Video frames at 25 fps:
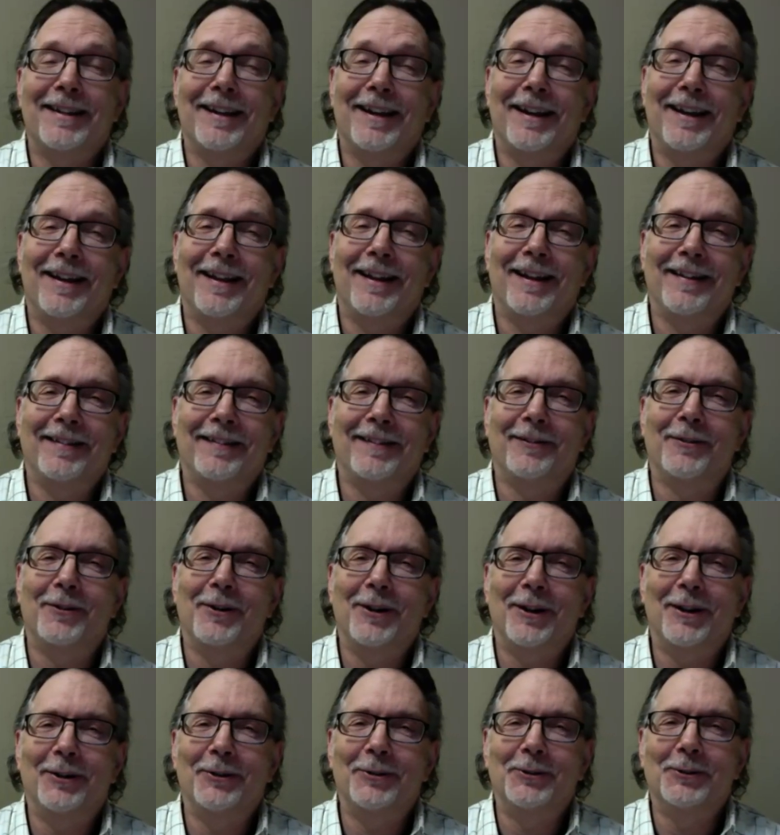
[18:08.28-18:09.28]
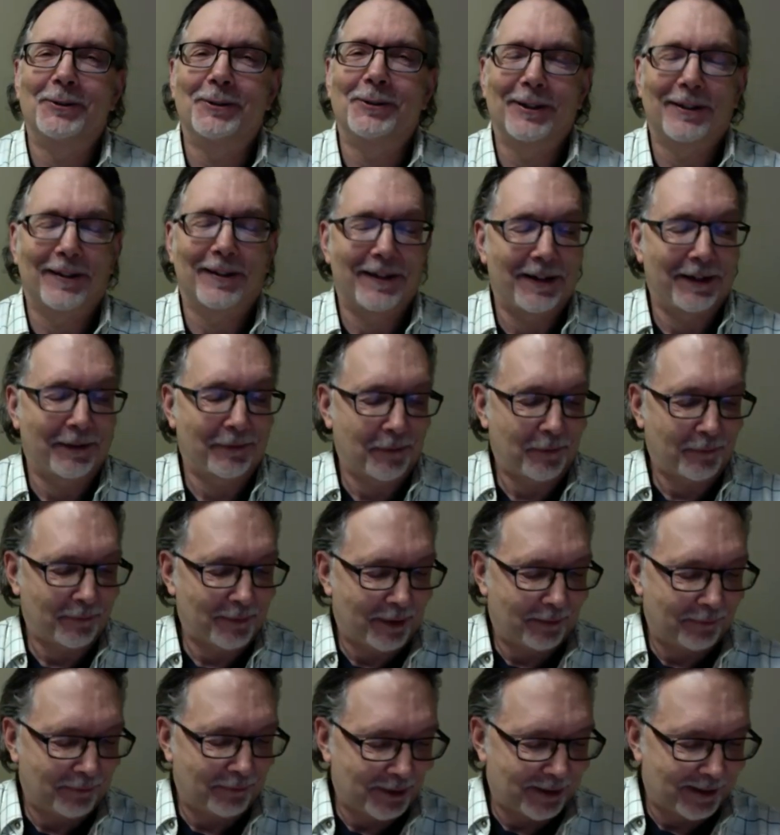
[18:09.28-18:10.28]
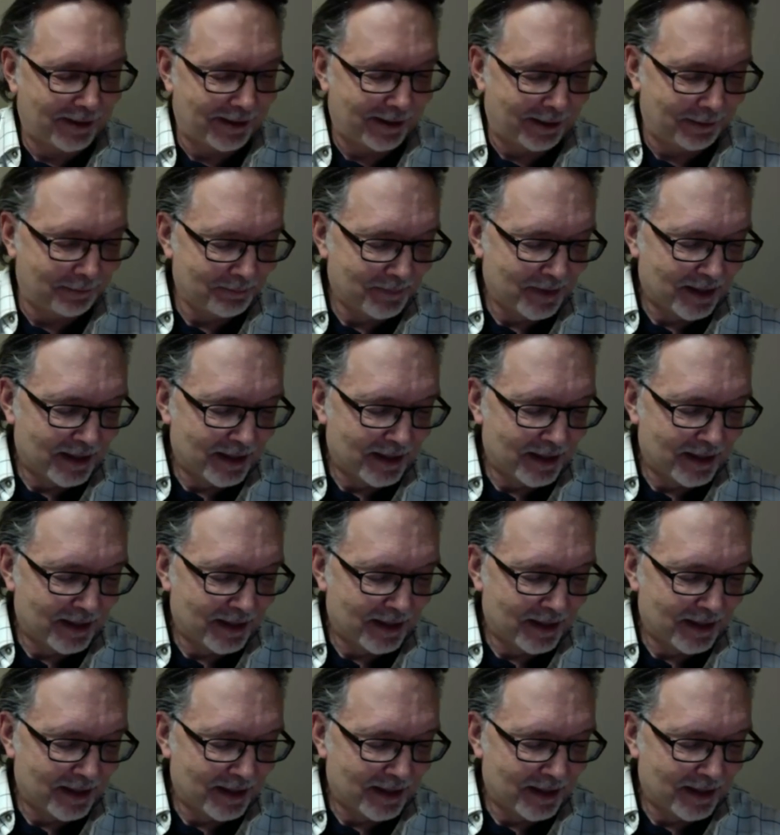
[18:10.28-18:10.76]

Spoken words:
yeah, that's quite a cool thing if you've never done it.